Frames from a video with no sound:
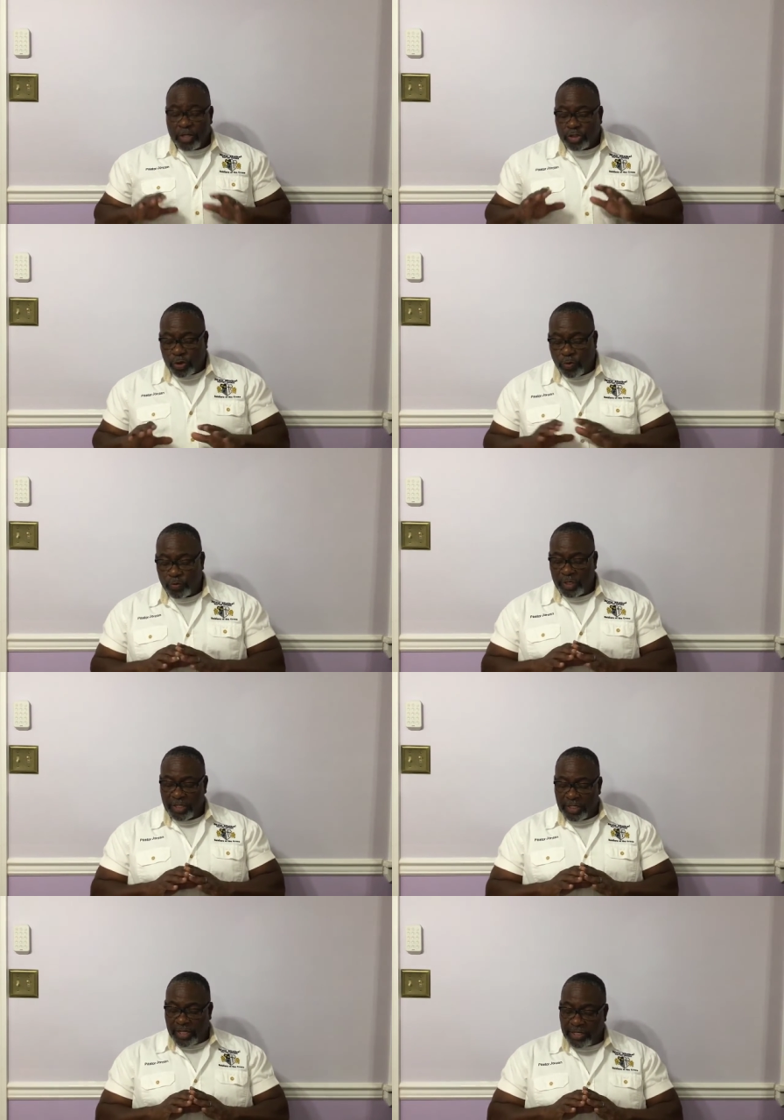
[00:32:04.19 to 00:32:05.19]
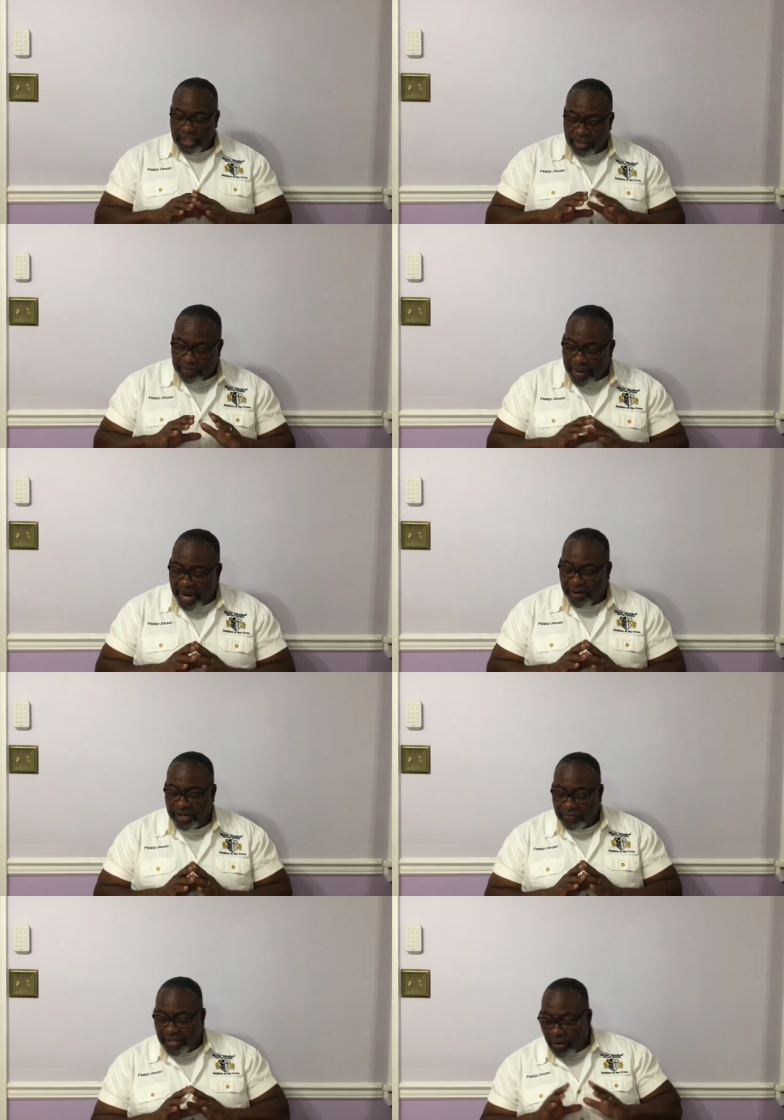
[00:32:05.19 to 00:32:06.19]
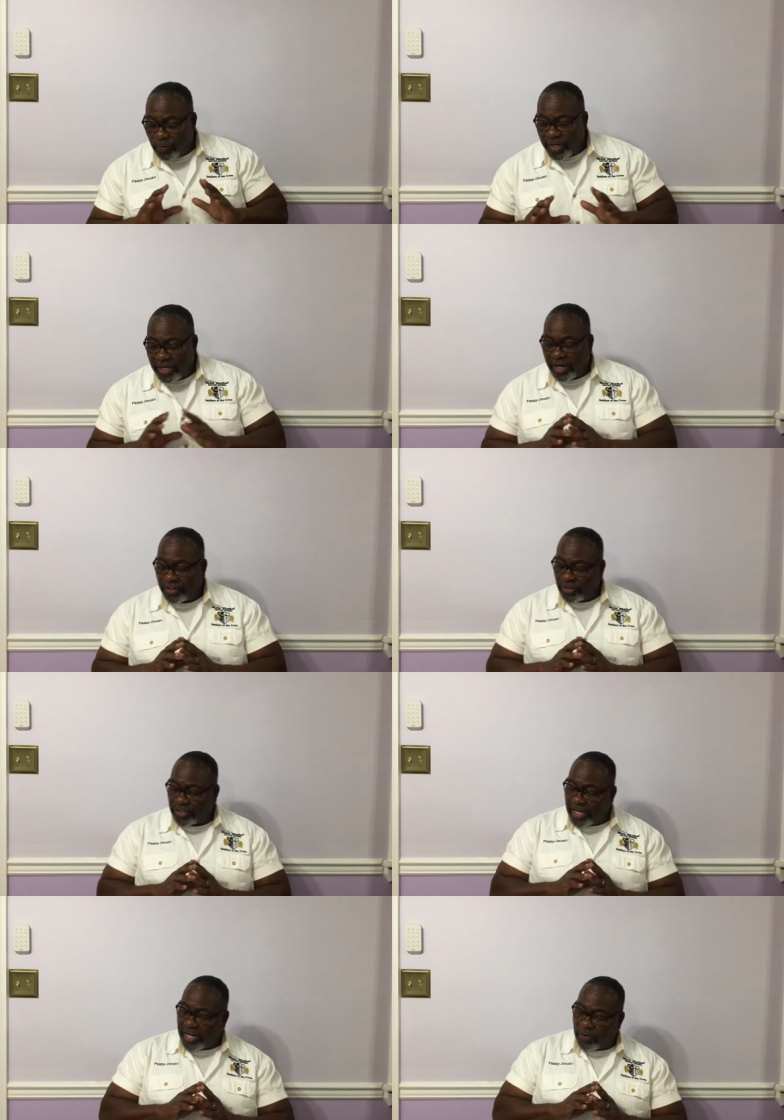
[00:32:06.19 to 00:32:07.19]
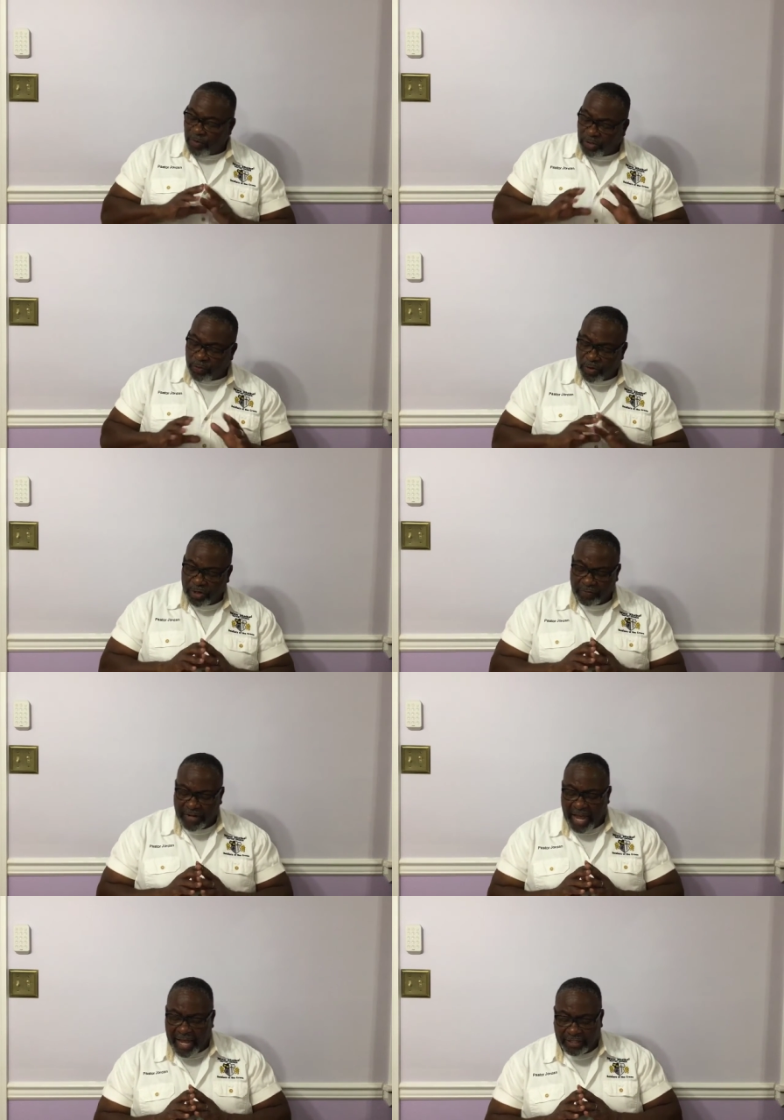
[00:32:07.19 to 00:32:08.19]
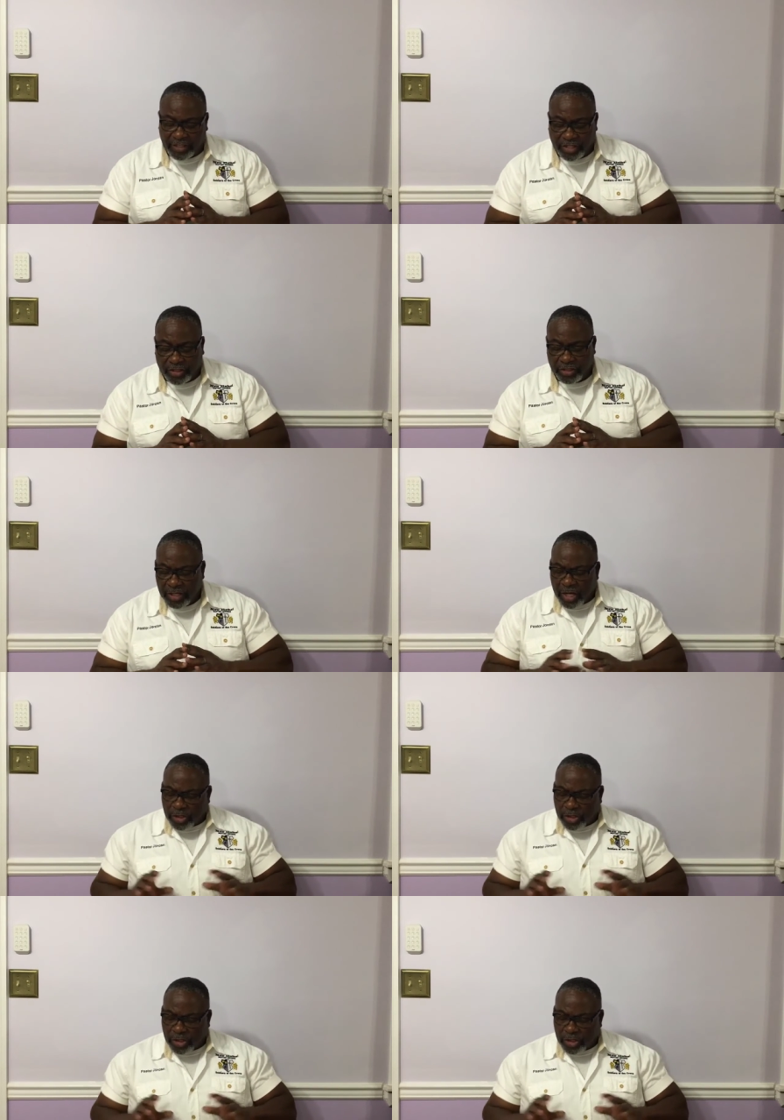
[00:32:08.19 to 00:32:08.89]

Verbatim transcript: So it, it is imperative that we understand what the word of God teaches.